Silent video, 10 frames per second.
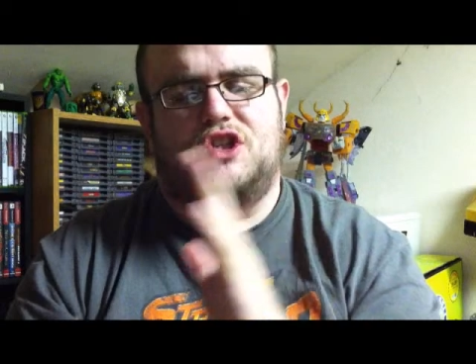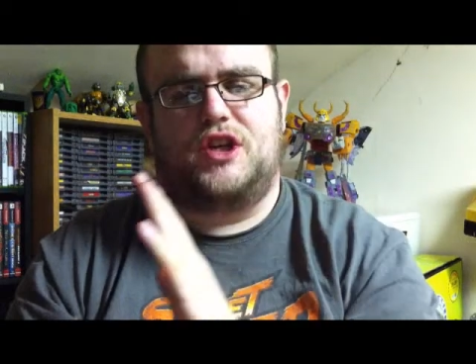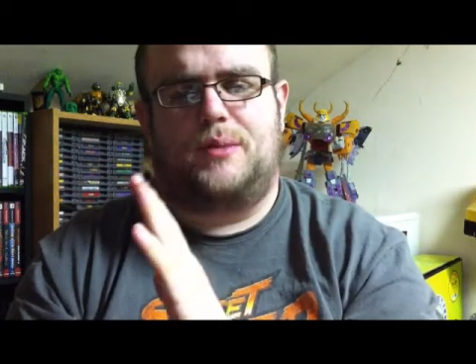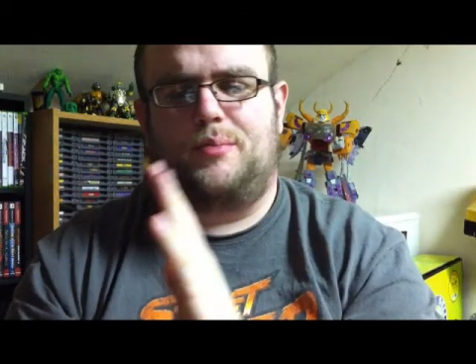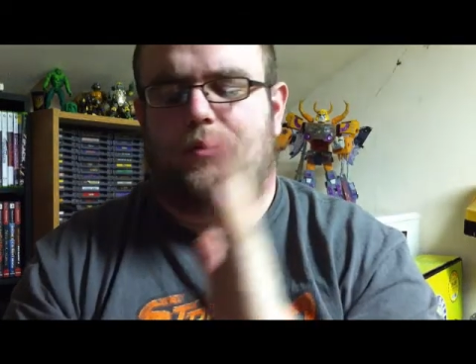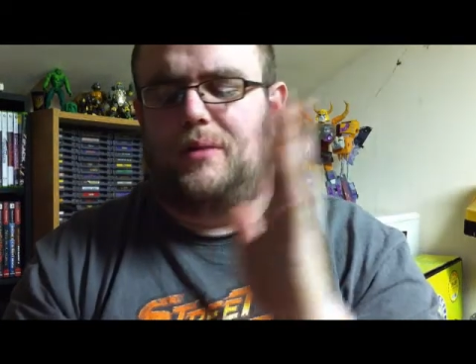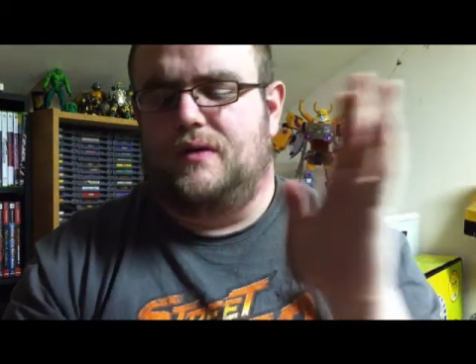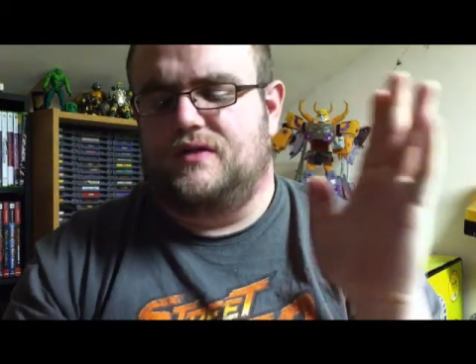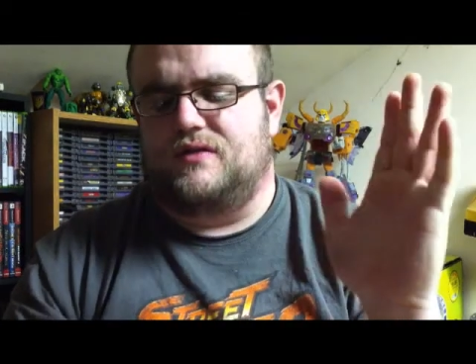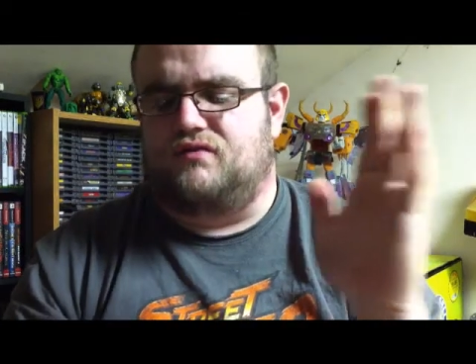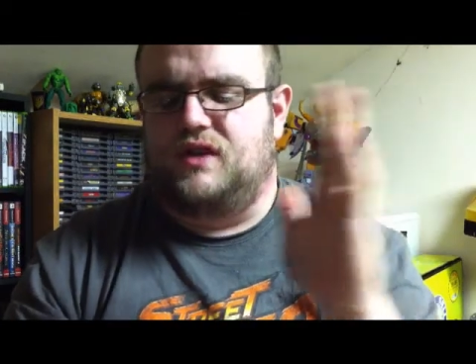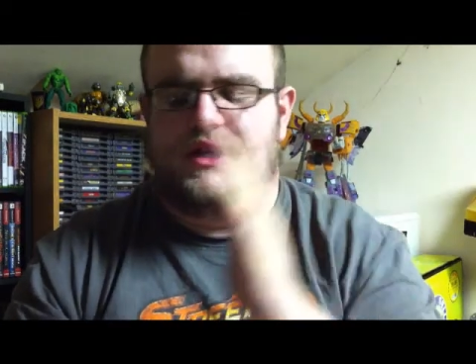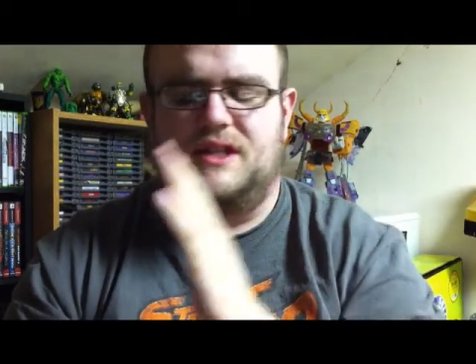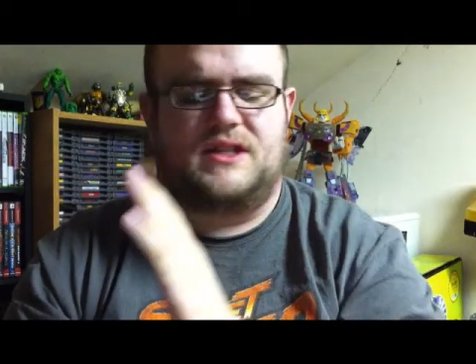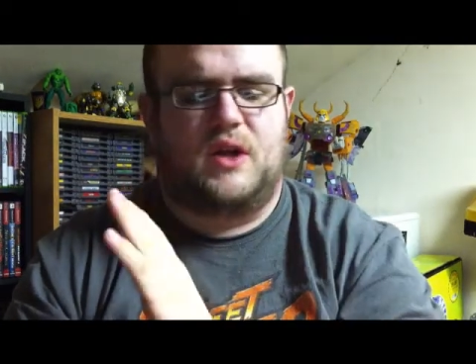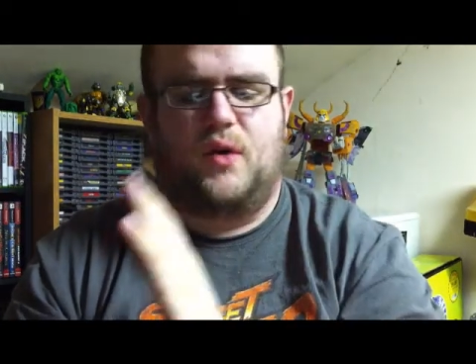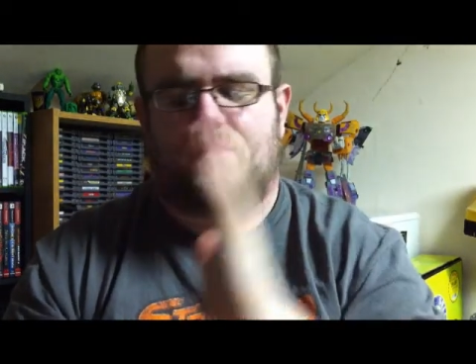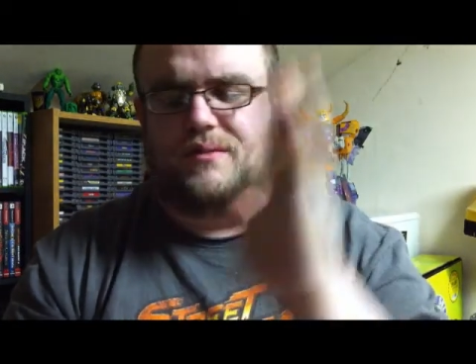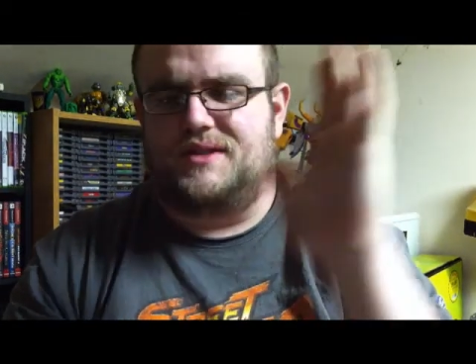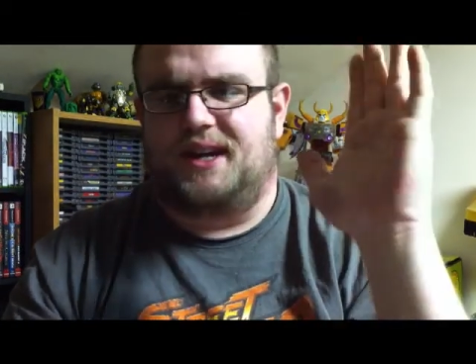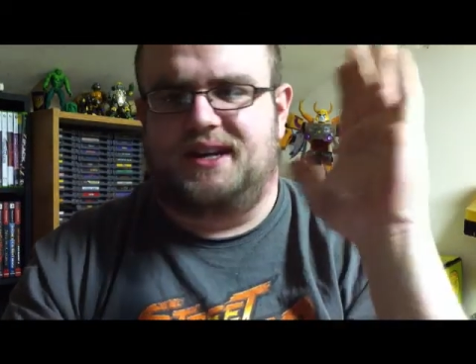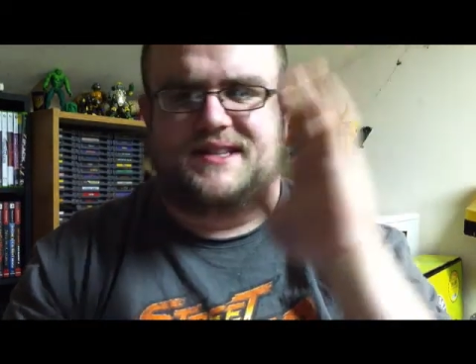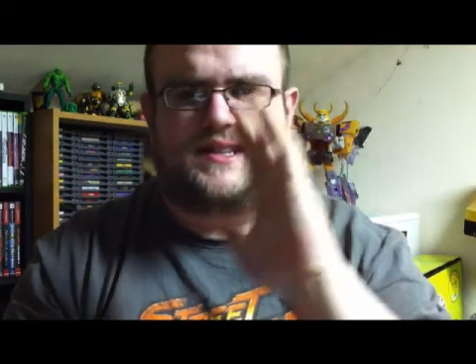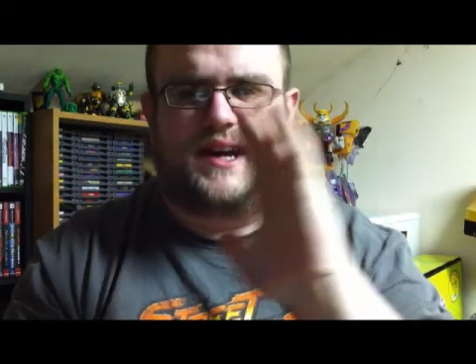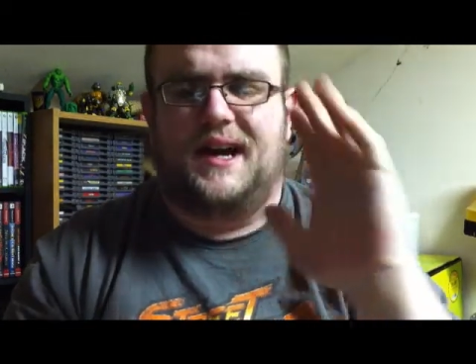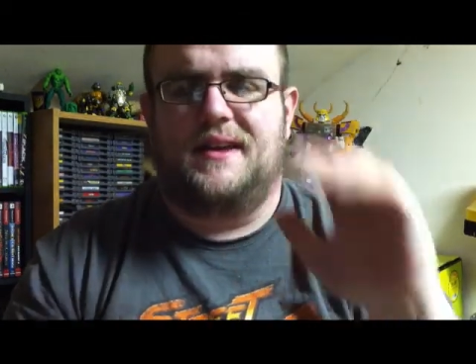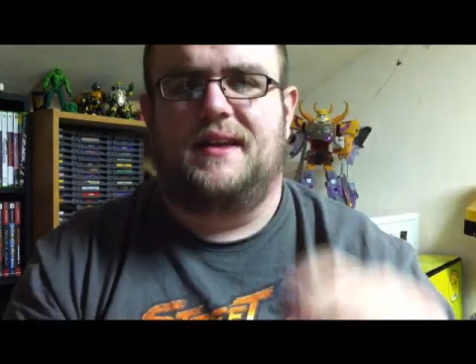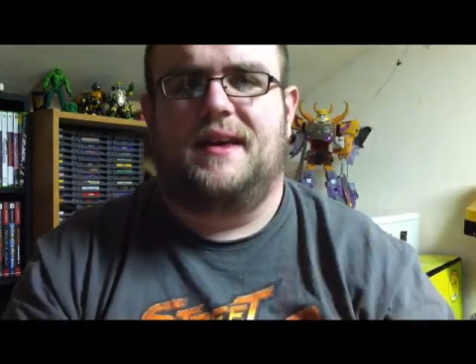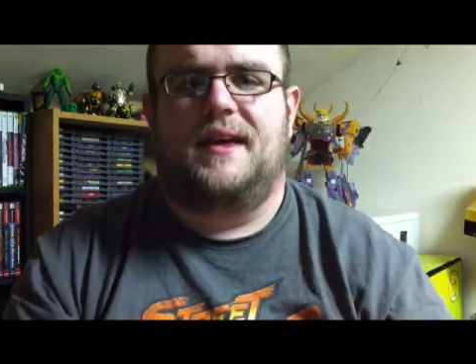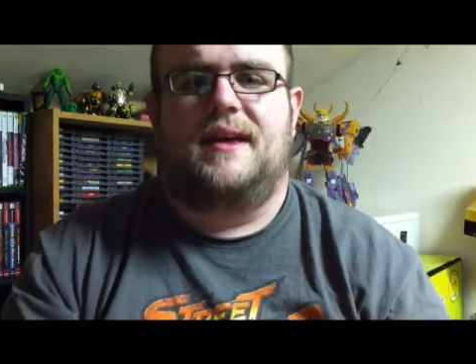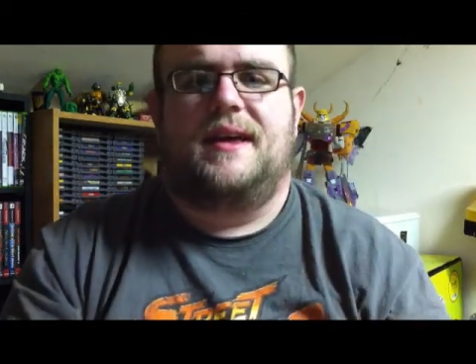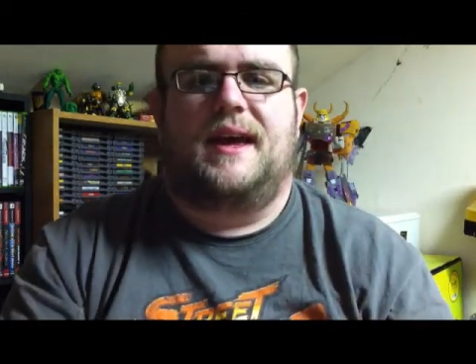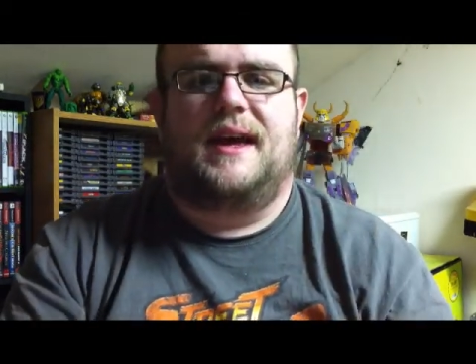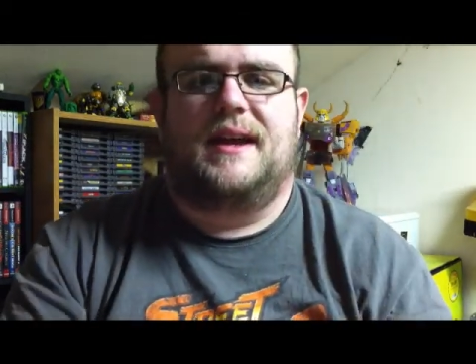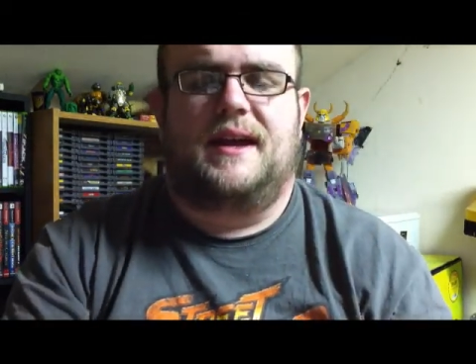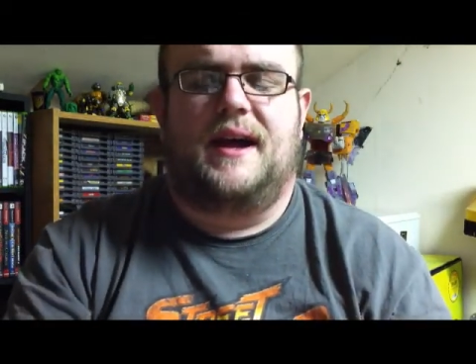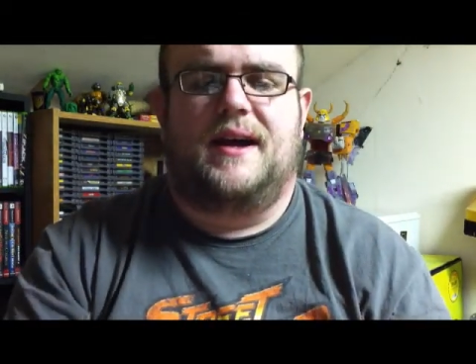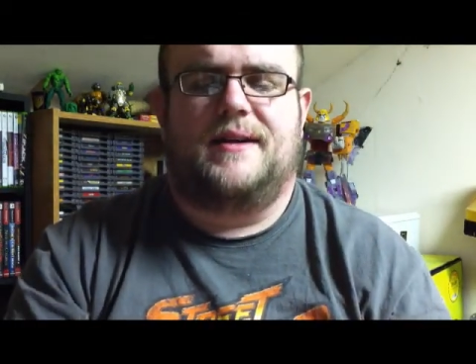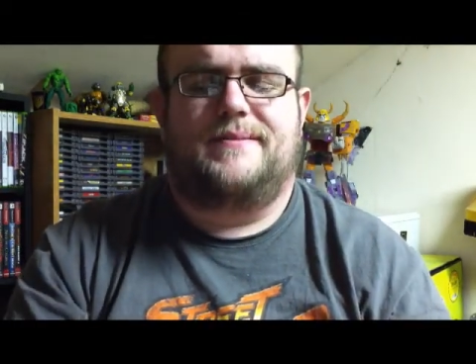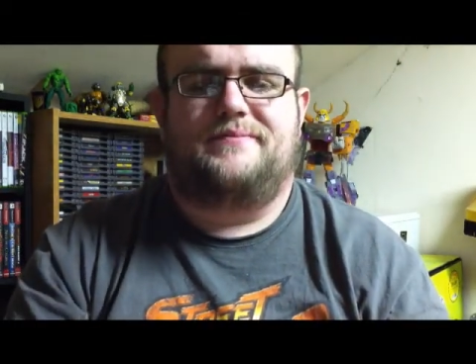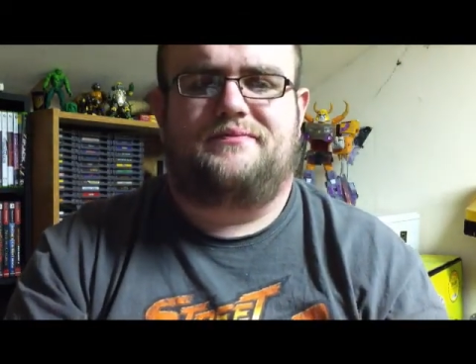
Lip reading: ship moves really slow from side to side, and I